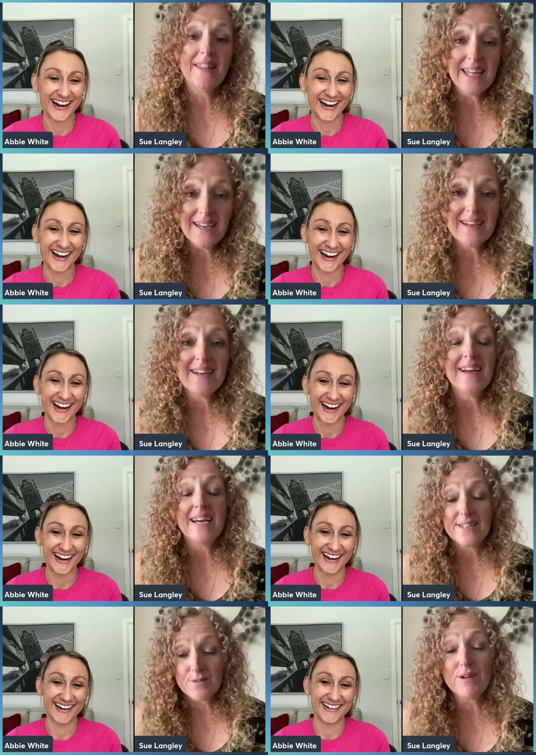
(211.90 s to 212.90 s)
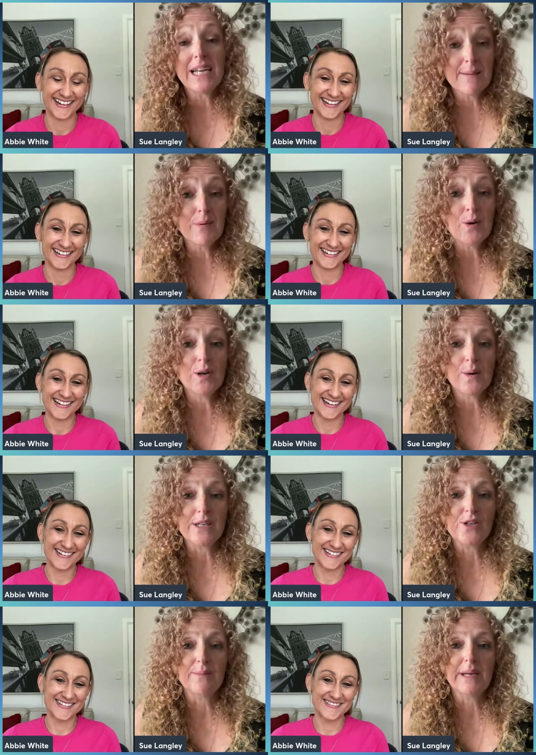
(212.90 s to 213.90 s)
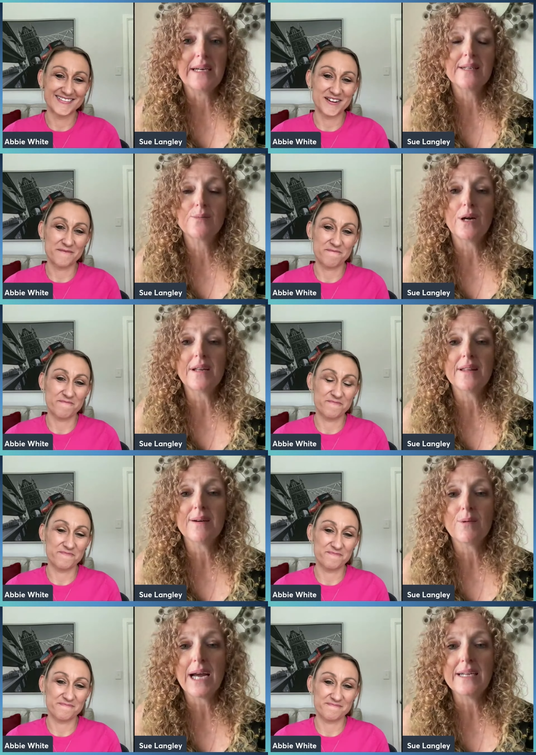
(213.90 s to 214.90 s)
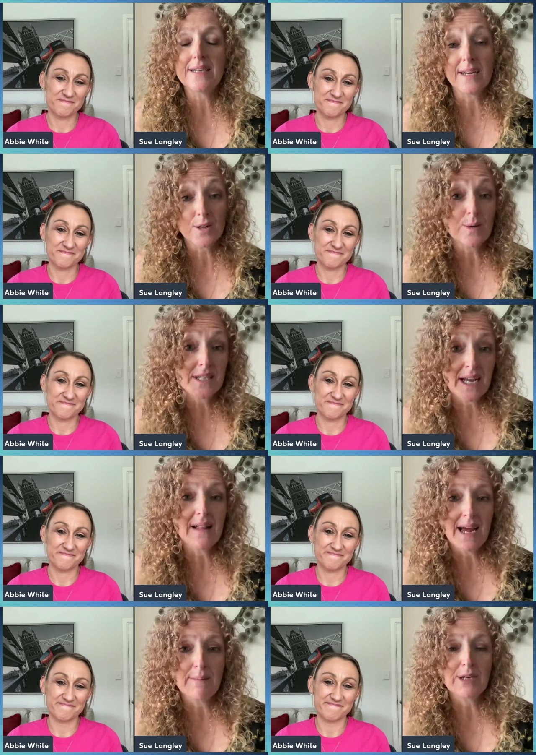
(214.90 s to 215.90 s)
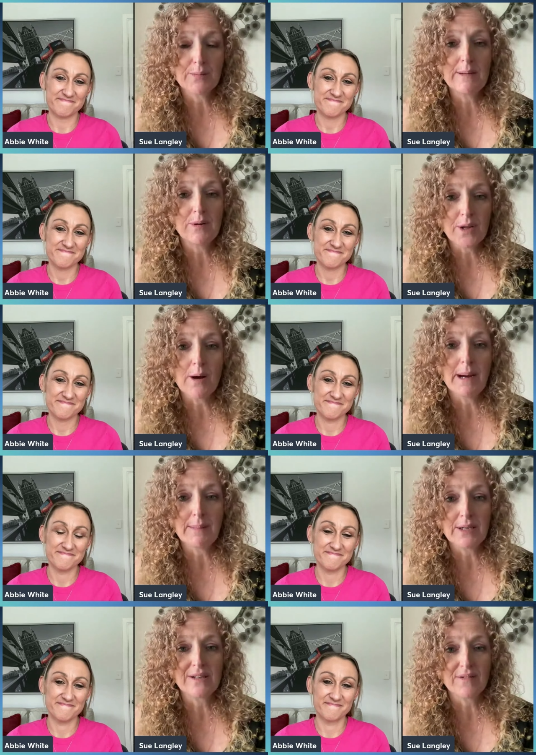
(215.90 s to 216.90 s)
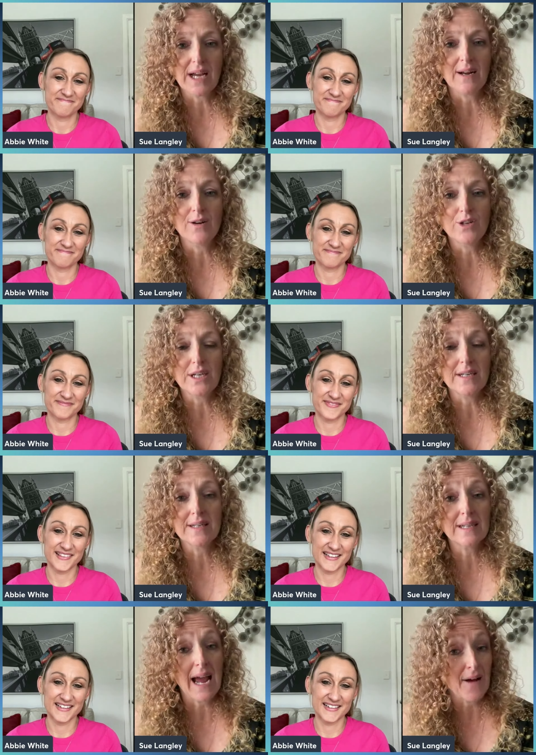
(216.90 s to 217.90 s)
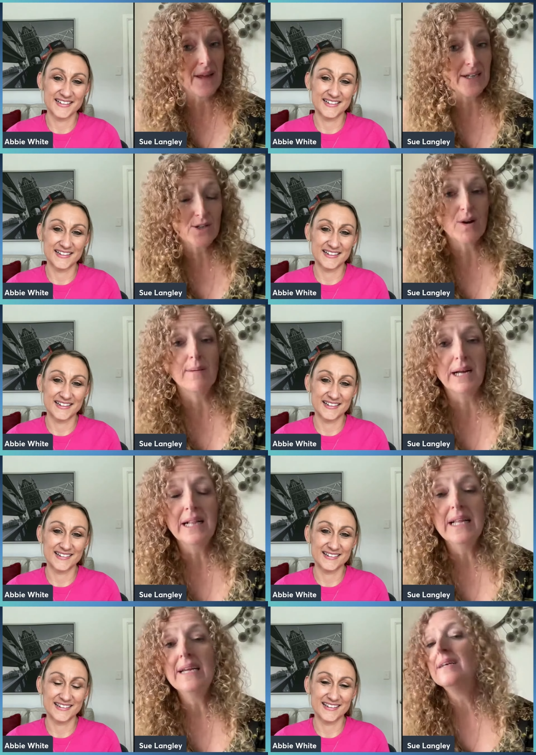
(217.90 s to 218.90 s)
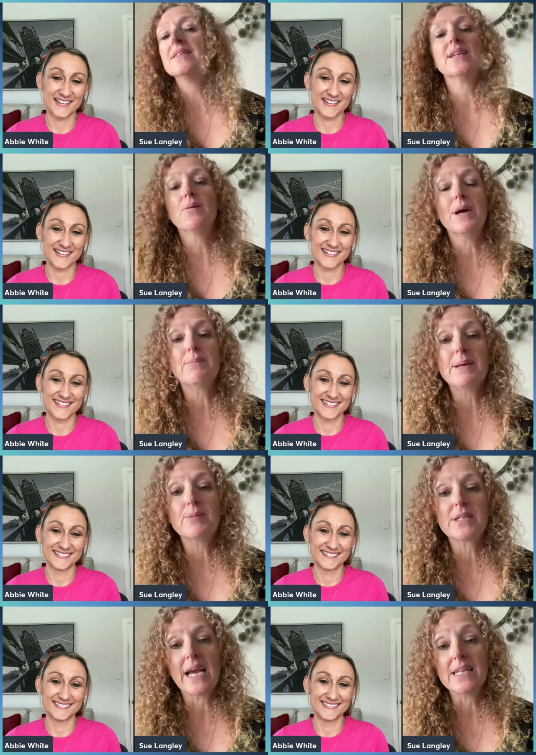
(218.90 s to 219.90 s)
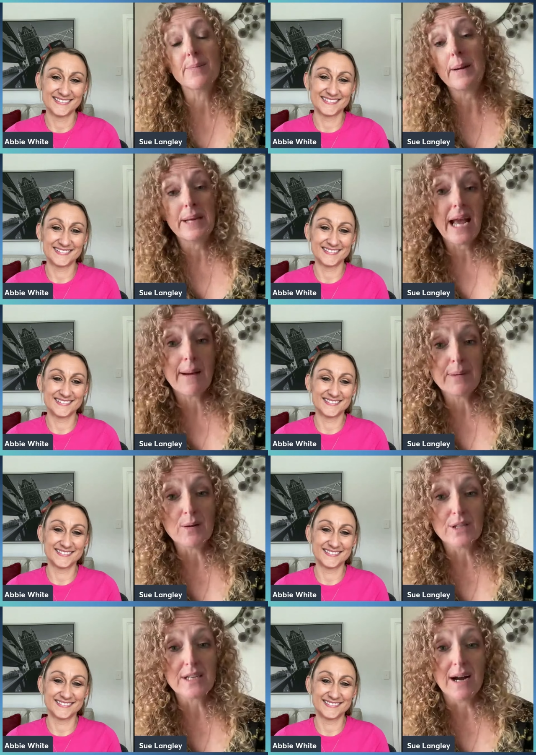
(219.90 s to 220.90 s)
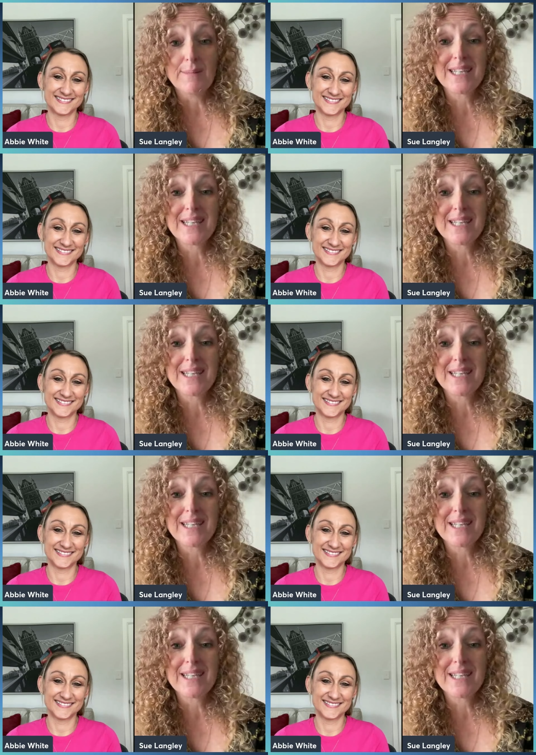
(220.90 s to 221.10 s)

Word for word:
Speaker 1: think it's a really important question because one of the ways I can always tell how much people know about positive psychology is how they describe it. So when people say it's about being happy all the time,